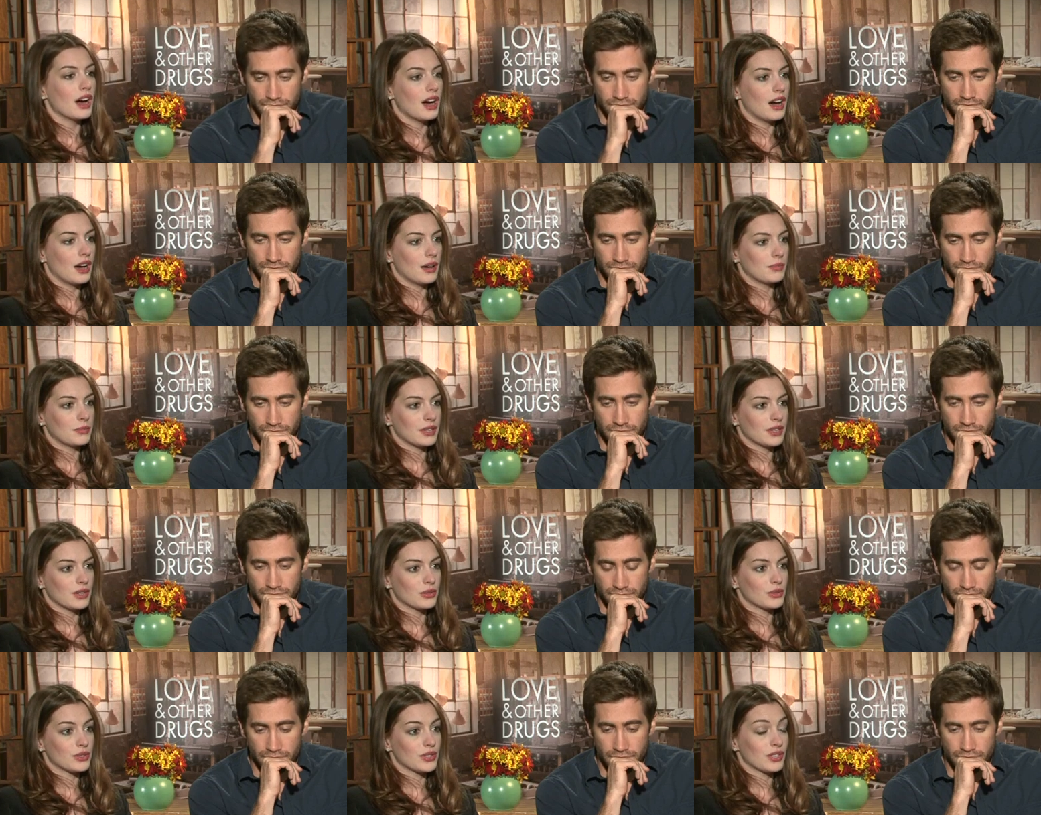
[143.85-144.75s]
Speaker 1: Um,
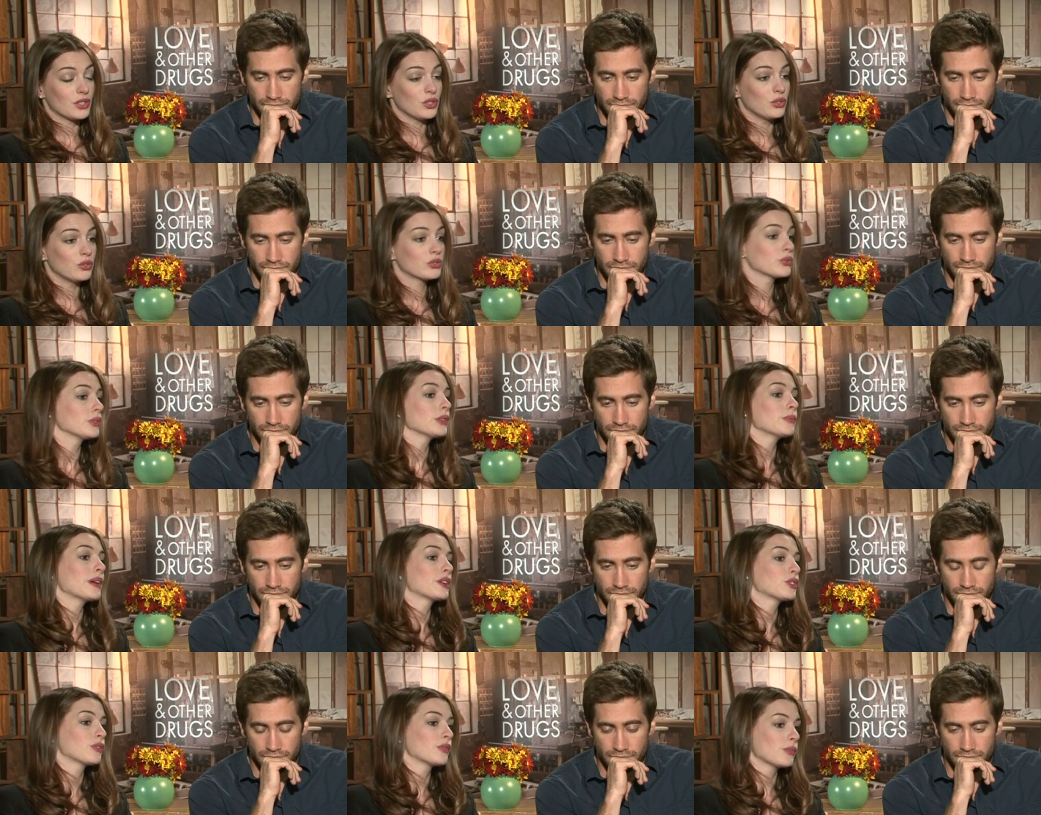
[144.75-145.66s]
there's an unusual
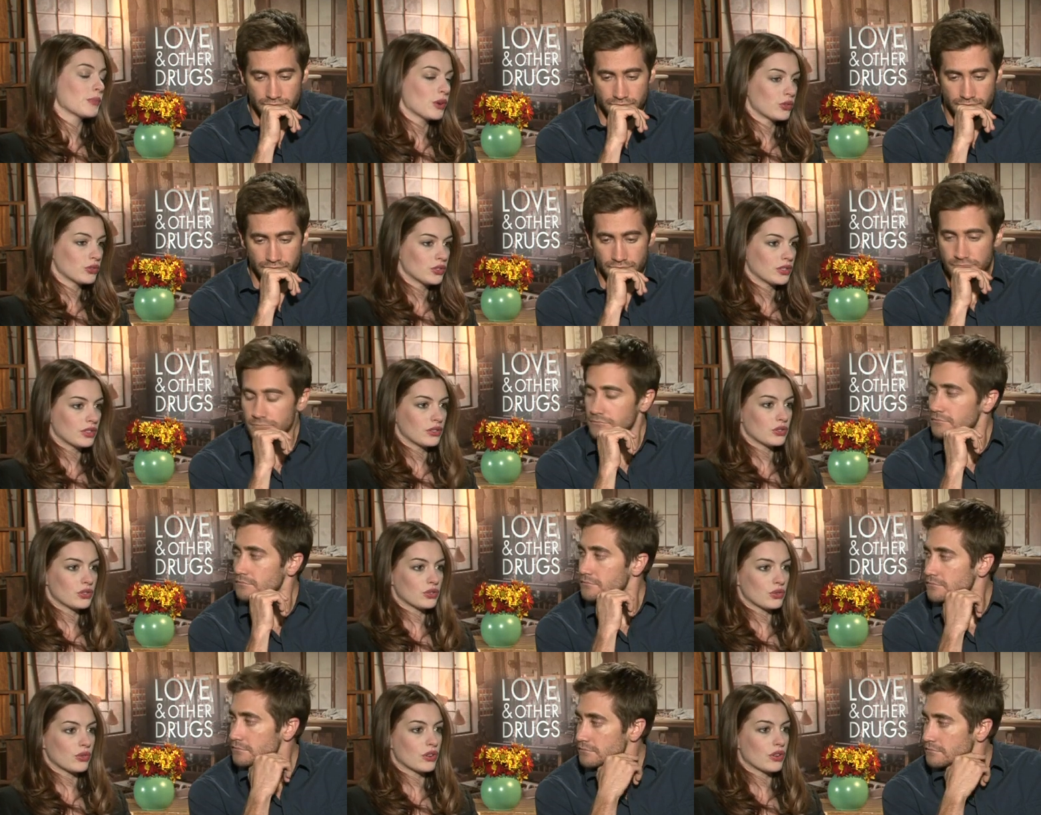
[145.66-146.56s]
amount of emotion in the
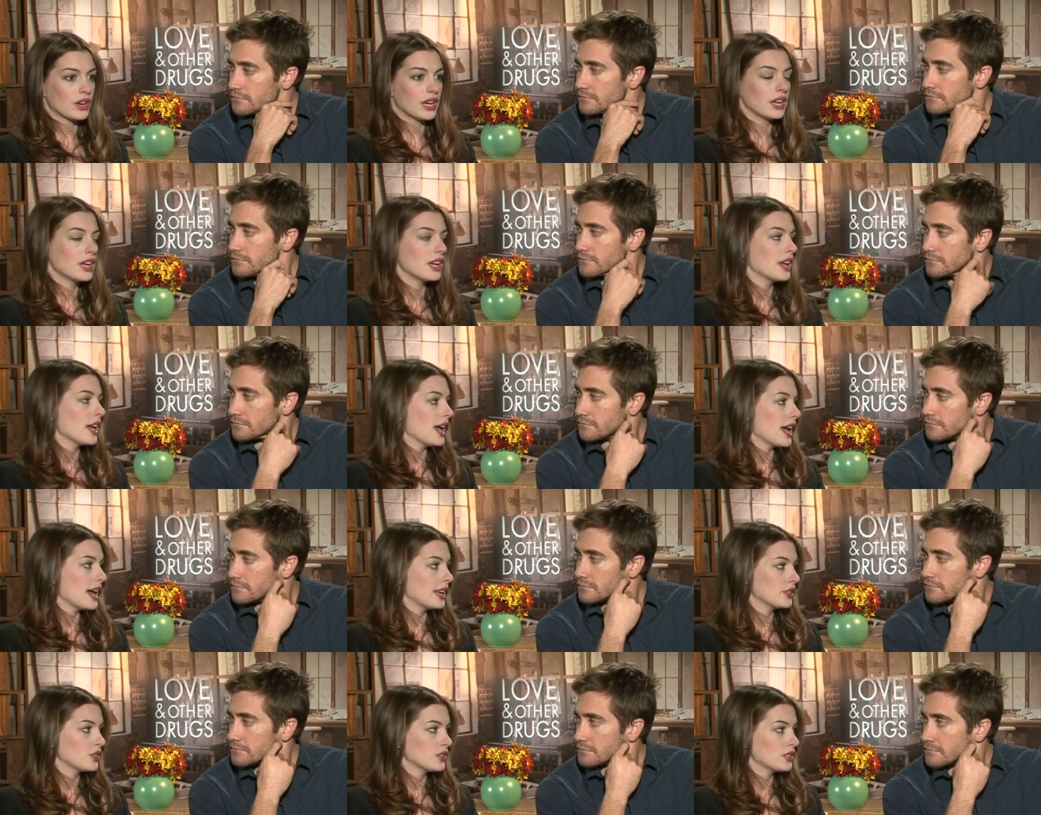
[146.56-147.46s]
story,
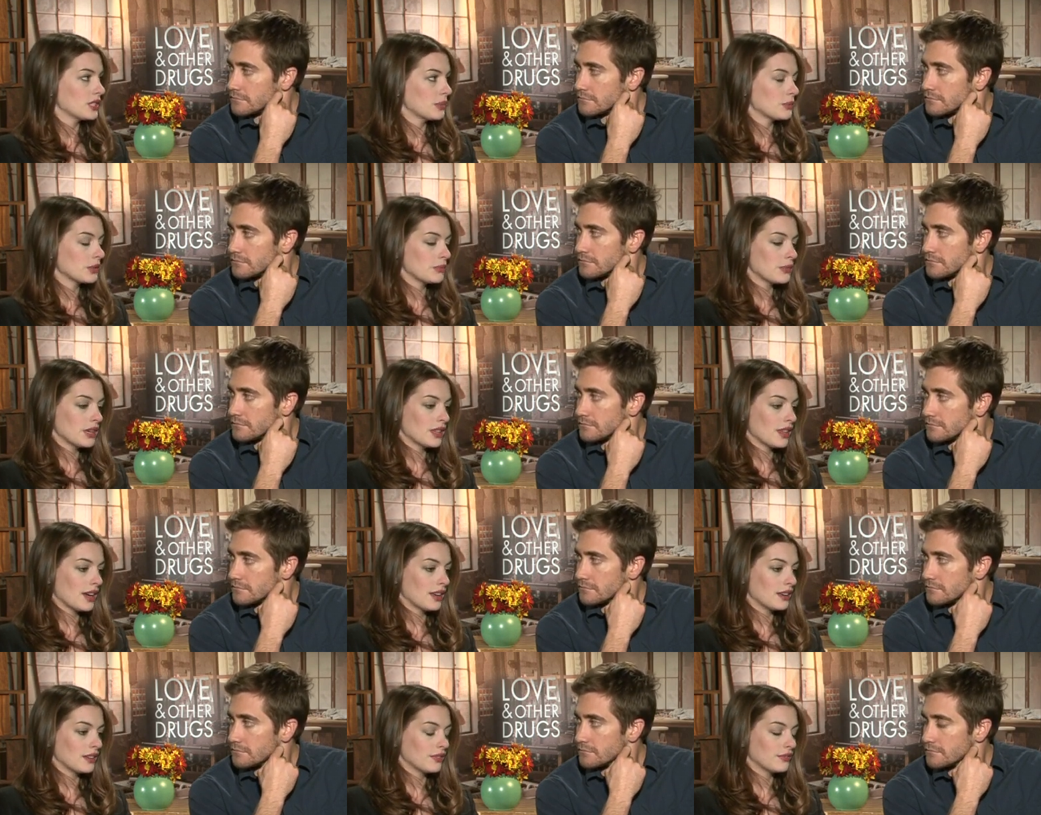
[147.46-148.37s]
and it just seemed to me
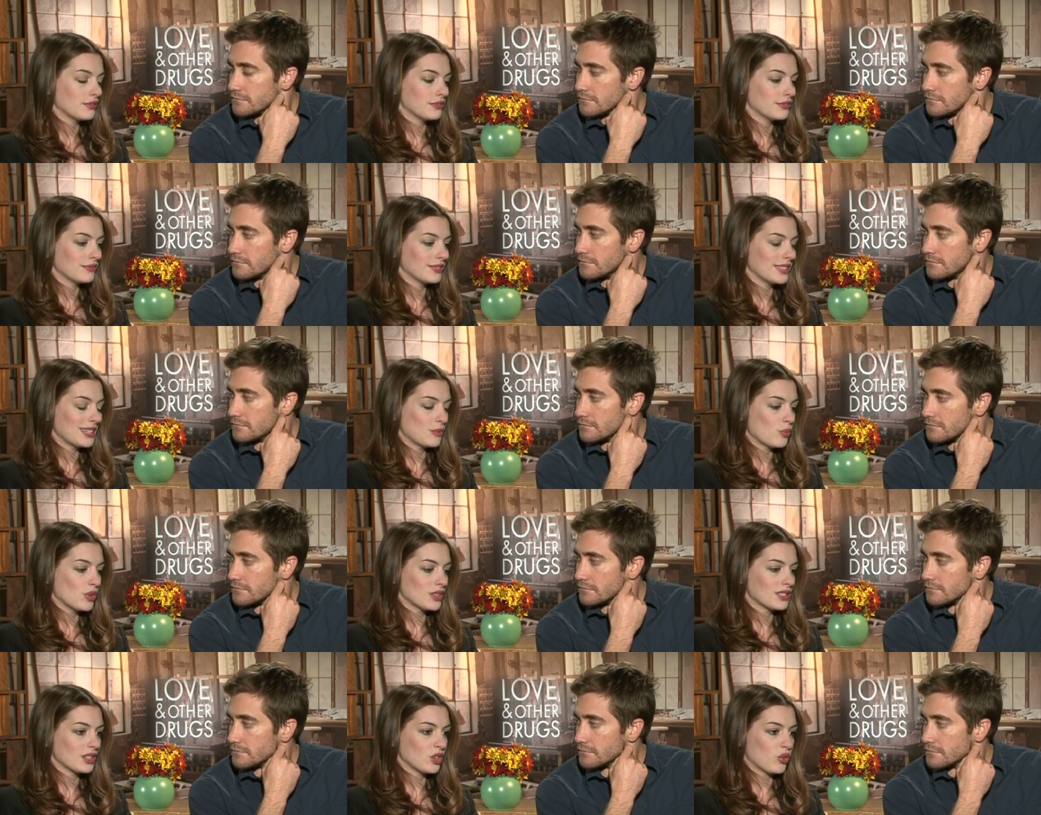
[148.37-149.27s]
that if it
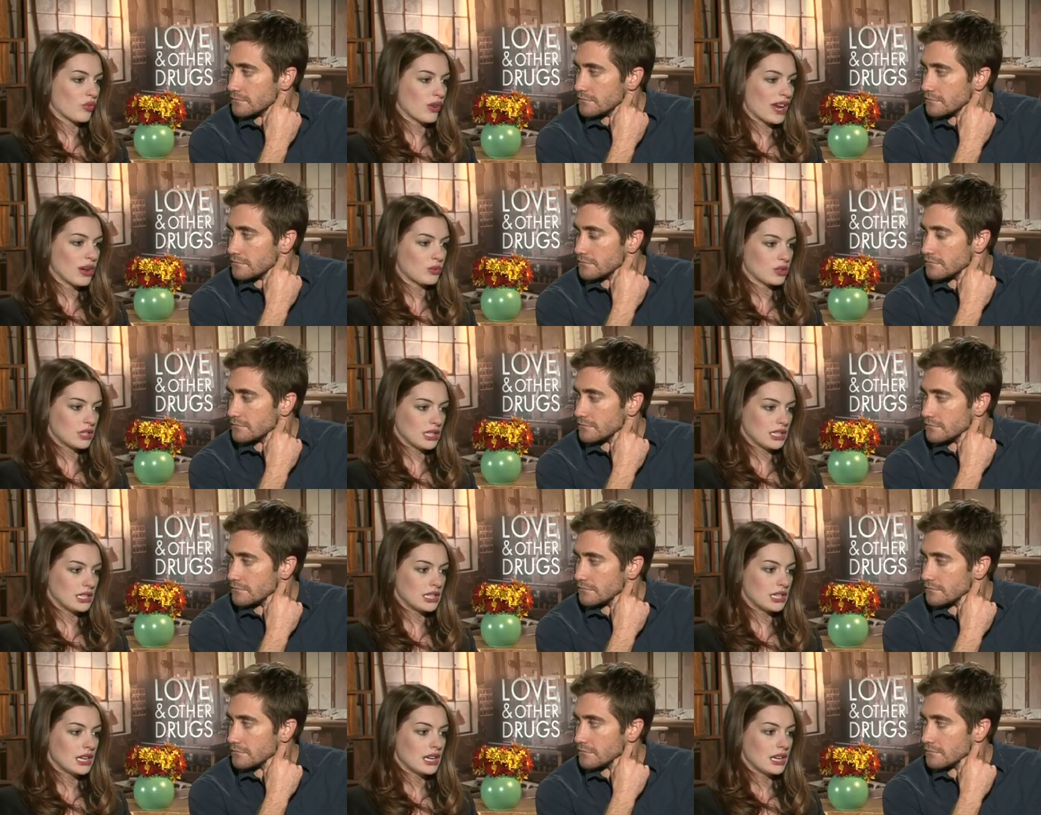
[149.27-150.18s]
wasn't grounded